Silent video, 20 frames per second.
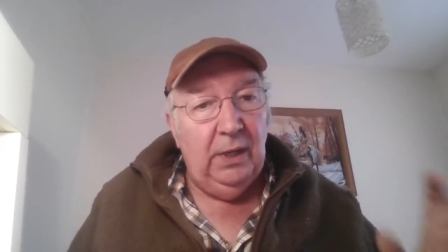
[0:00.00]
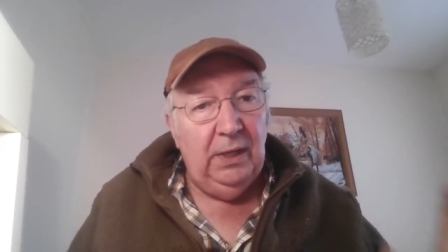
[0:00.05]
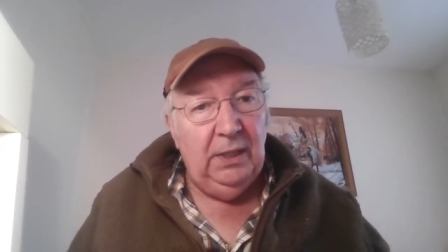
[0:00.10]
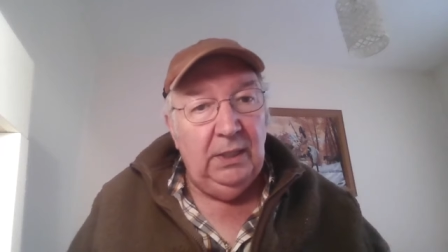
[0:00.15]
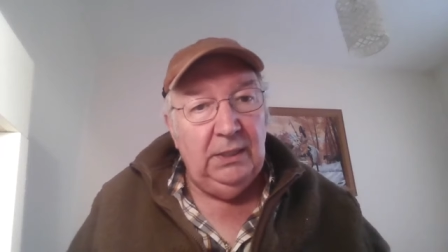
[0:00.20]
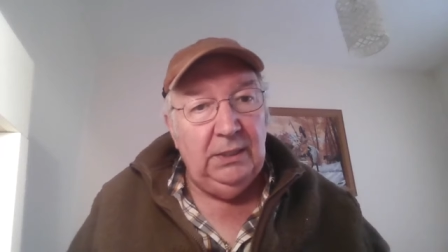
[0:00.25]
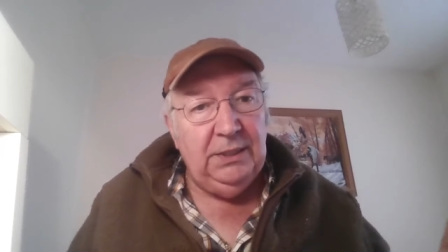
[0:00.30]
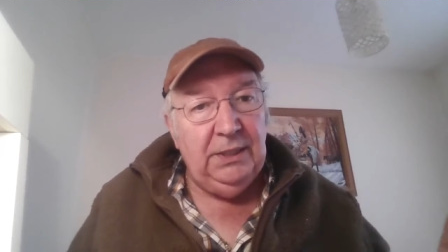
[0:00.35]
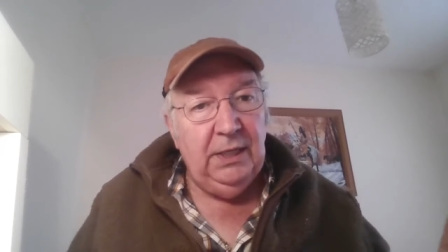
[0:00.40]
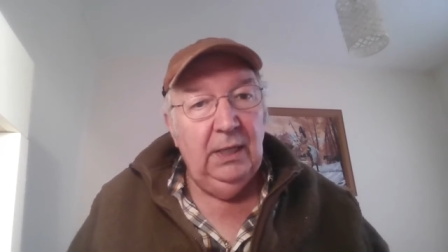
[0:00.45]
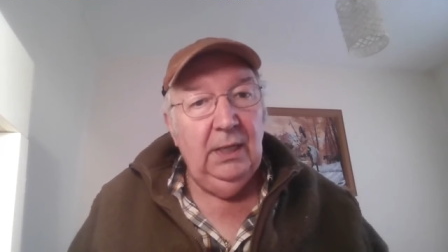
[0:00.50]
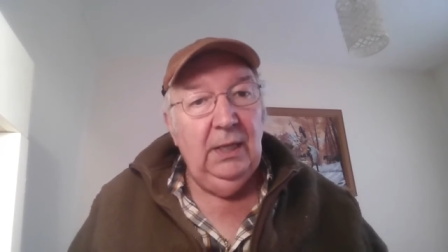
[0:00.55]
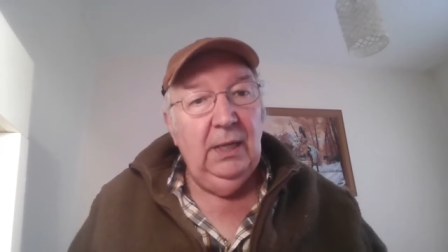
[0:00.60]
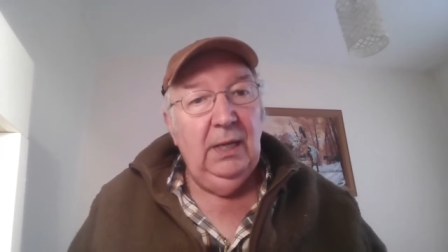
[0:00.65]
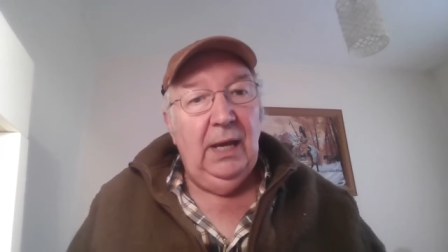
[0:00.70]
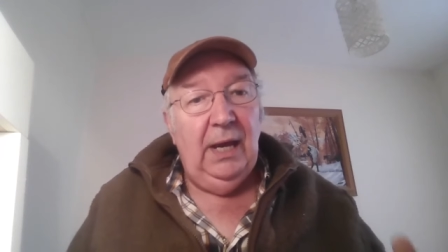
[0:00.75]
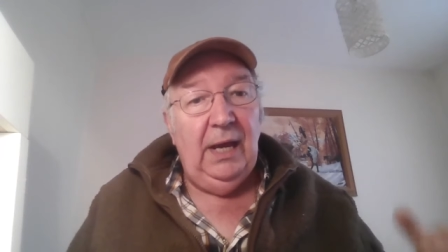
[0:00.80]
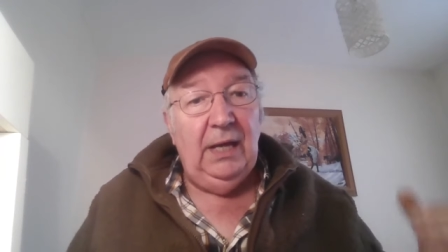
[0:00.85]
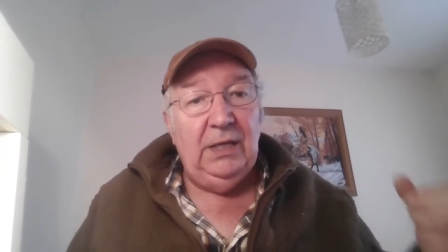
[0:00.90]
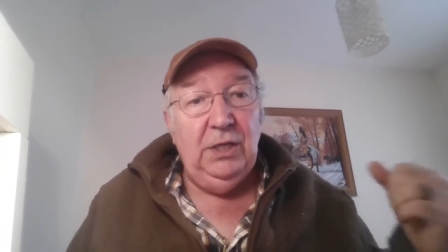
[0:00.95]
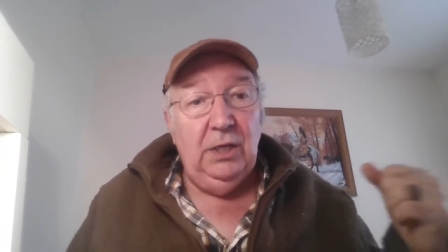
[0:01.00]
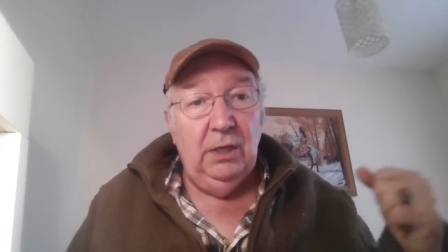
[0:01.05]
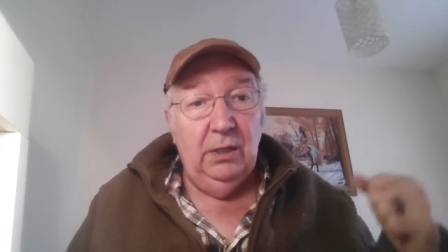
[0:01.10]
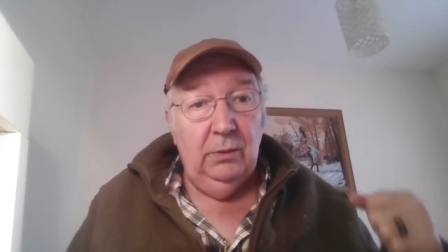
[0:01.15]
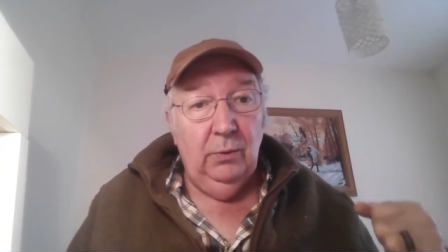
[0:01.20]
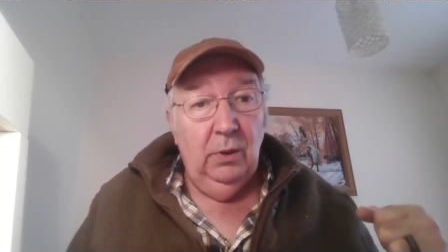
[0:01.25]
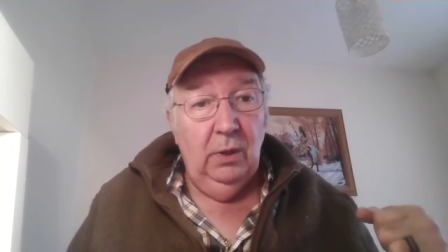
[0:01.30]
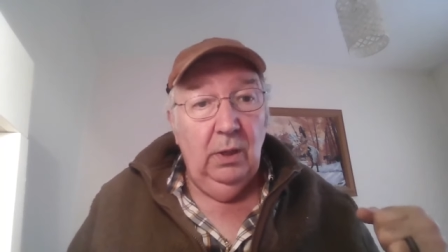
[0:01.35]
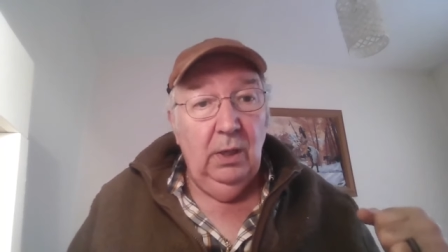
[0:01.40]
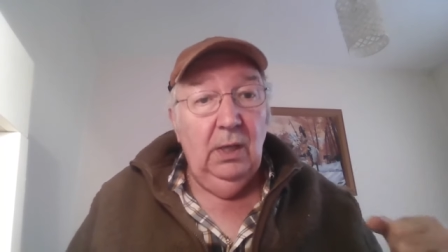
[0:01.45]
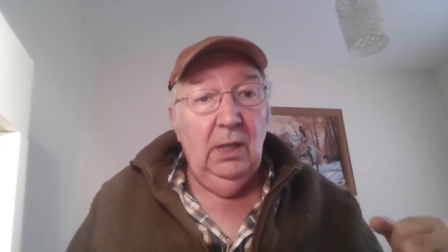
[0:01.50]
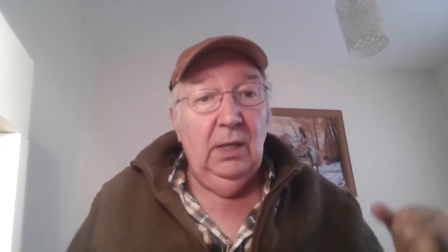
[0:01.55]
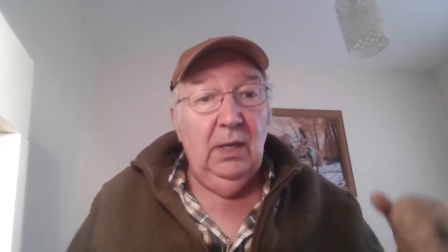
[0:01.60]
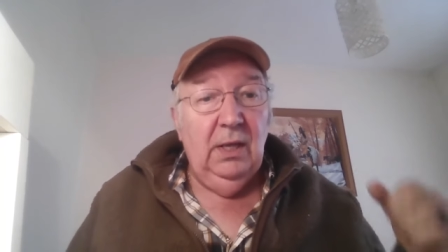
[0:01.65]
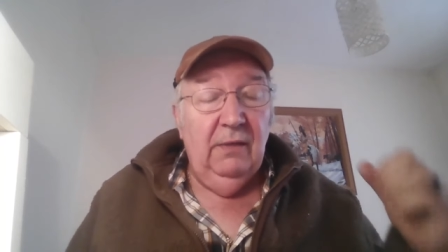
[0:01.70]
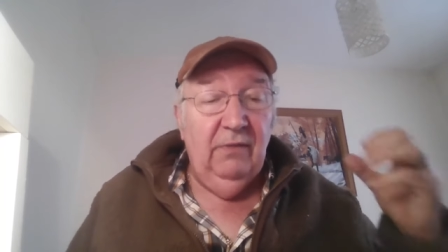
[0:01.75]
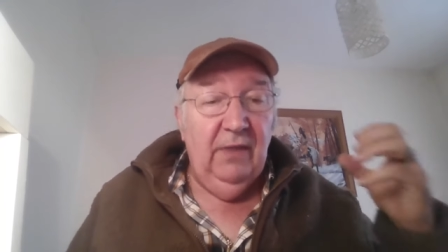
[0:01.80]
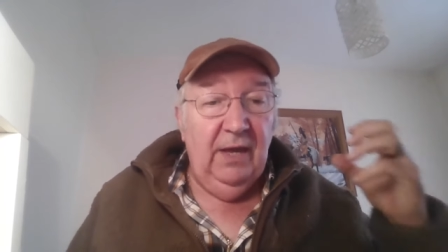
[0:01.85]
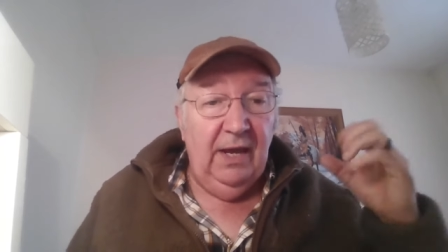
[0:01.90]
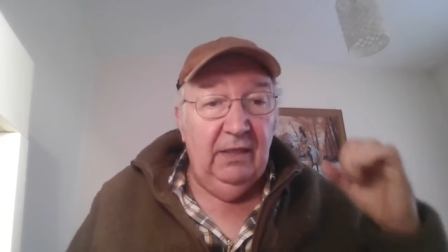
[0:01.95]
wind and you,
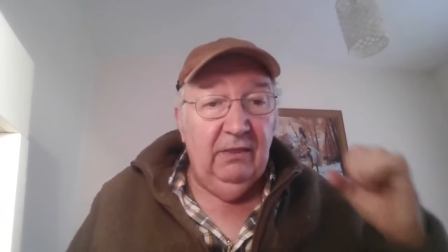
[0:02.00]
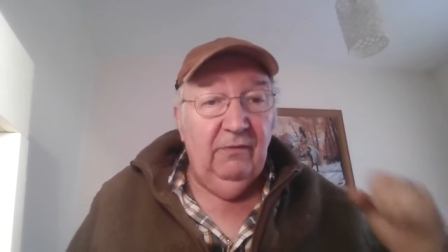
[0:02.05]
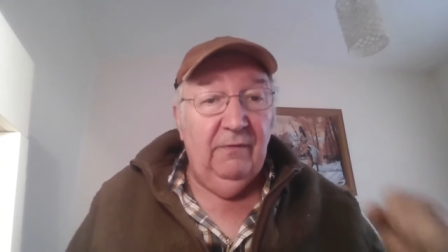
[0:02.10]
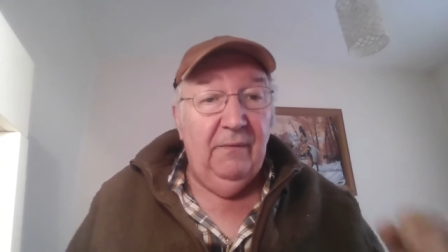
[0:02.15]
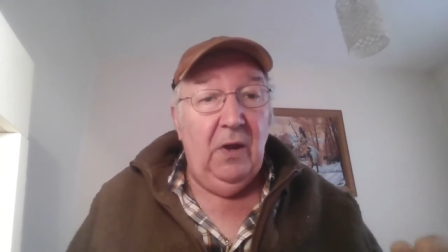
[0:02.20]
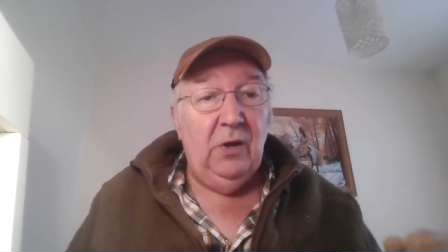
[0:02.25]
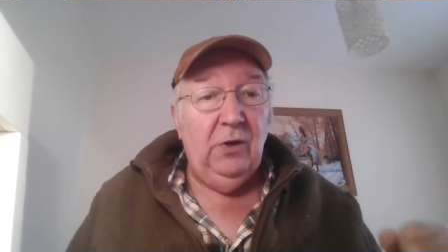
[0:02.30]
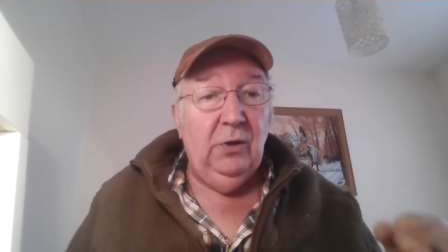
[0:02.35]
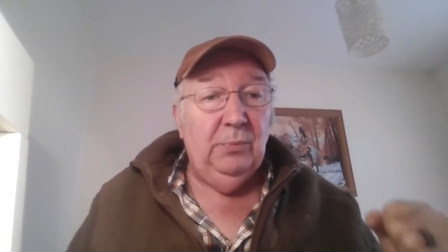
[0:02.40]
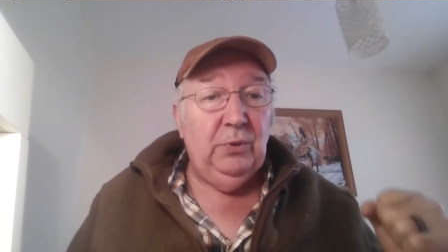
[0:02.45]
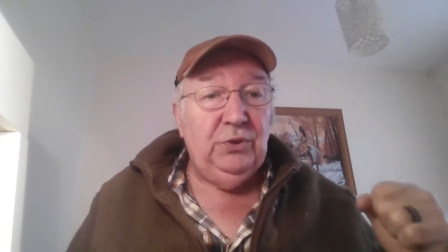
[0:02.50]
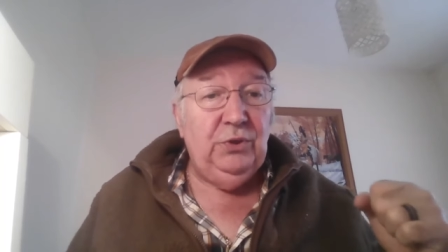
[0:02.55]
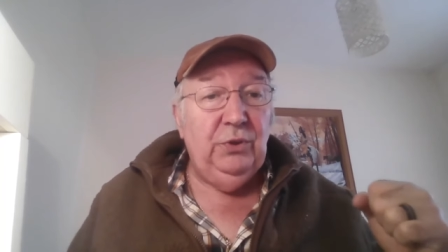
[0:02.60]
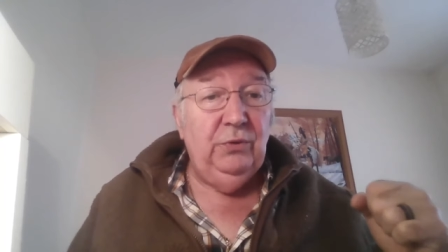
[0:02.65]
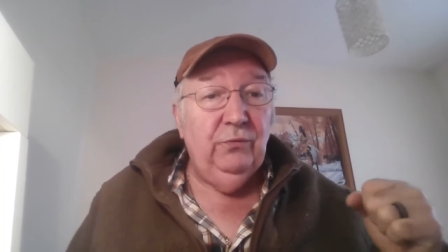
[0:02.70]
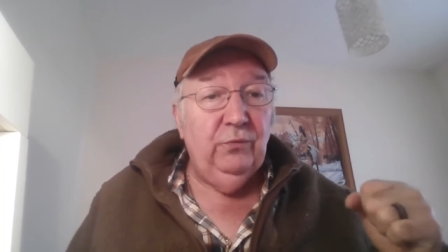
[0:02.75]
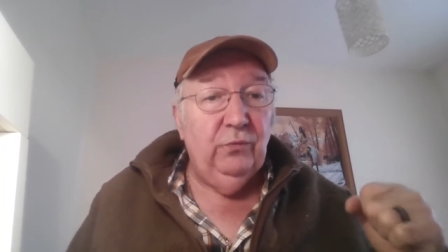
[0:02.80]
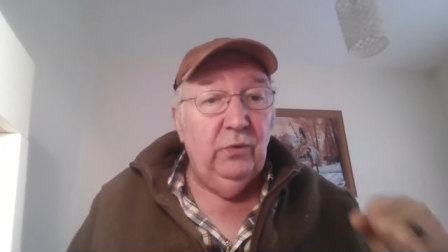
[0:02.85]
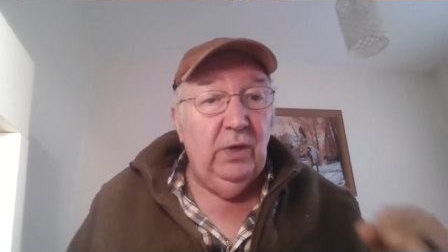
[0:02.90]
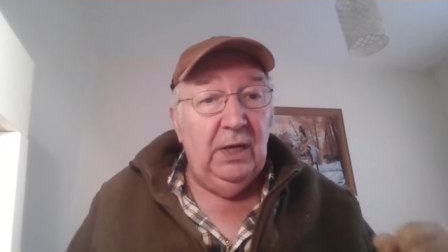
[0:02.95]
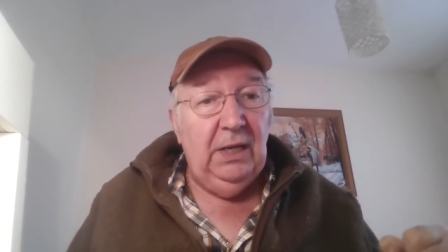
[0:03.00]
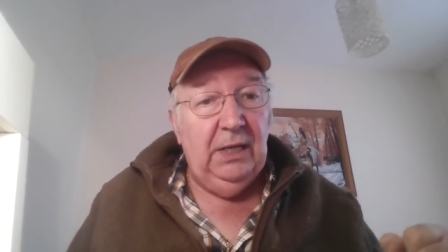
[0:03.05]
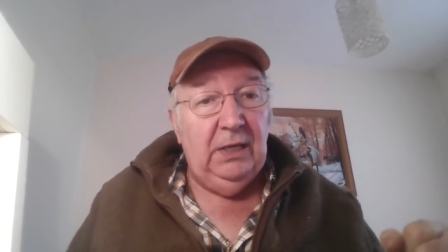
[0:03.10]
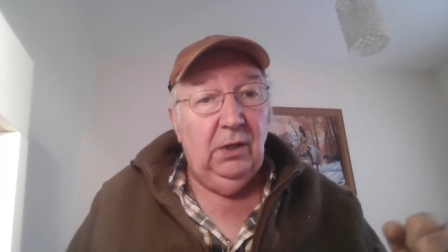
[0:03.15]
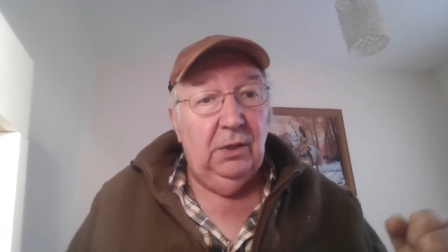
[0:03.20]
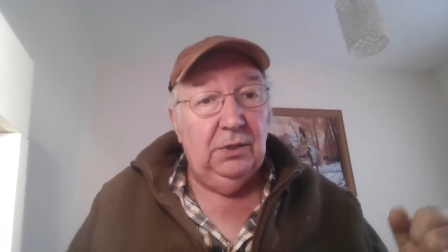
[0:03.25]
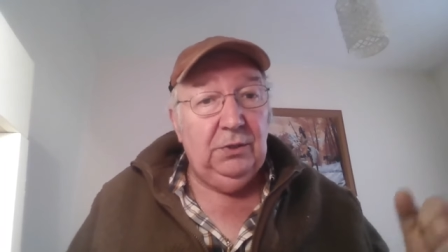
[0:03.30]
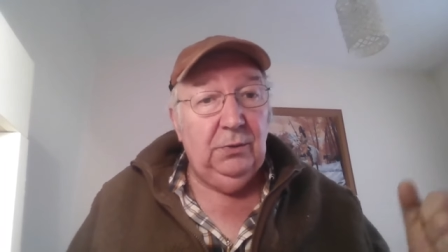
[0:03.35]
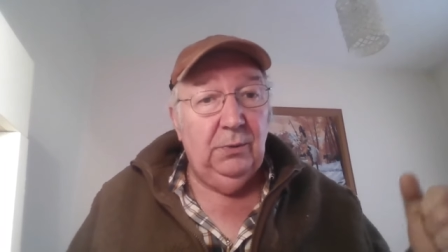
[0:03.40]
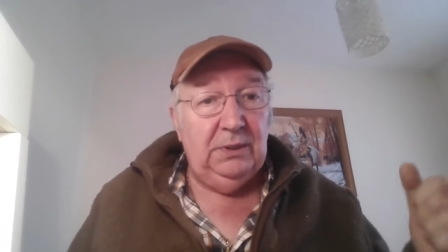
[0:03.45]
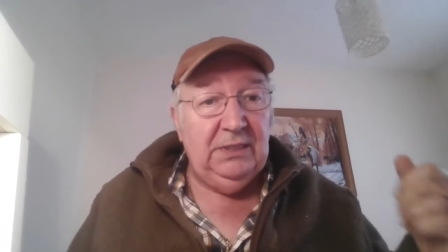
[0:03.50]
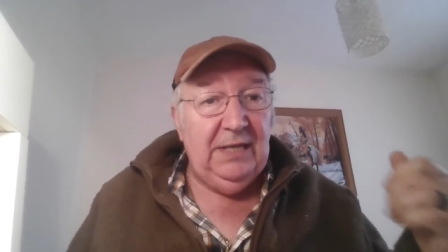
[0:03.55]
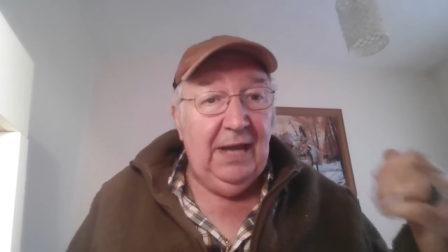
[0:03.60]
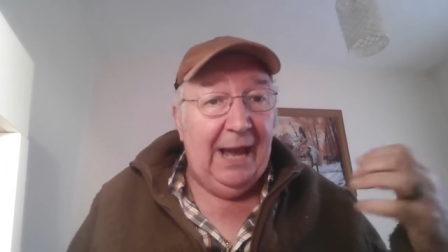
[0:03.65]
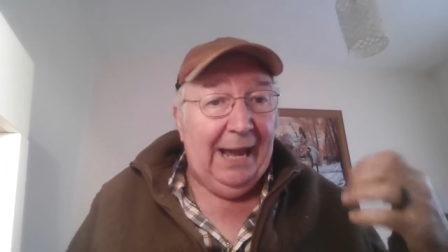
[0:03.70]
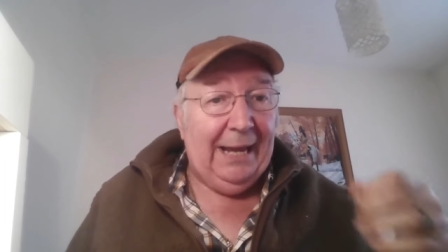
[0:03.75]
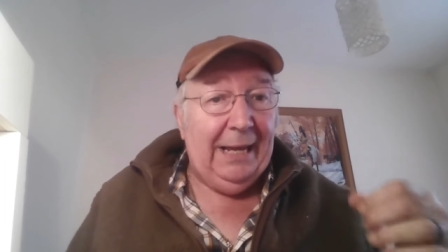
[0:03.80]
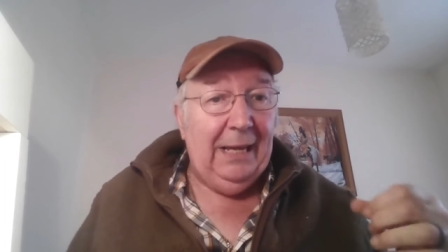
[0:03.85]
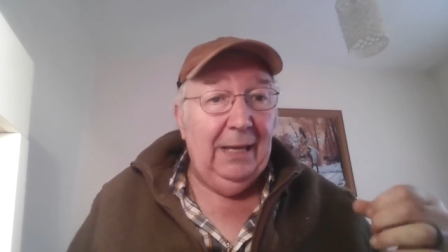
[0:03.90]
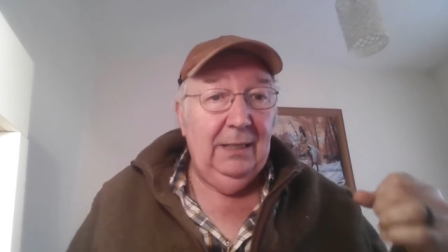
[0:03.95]
and they're the variables you've really got to
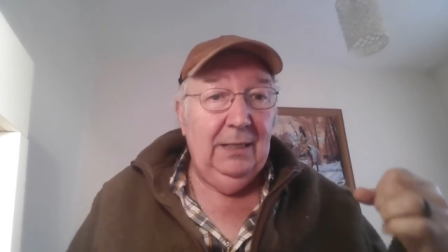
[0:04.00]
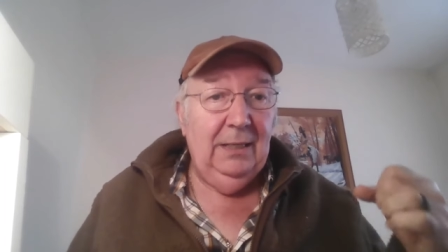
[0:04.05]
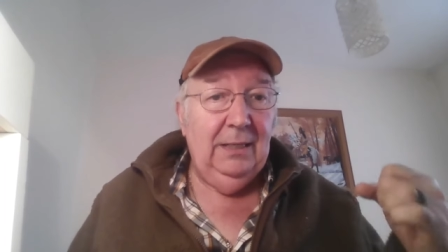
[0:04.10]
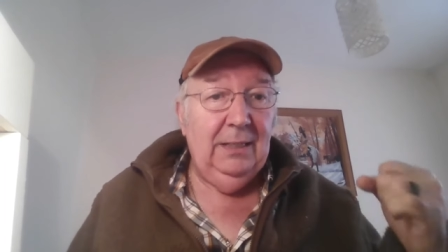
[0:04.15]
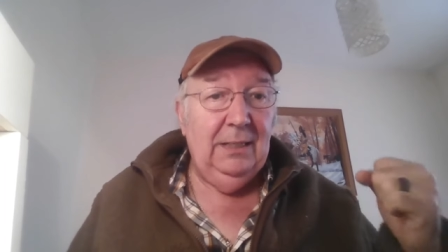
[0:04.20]
attack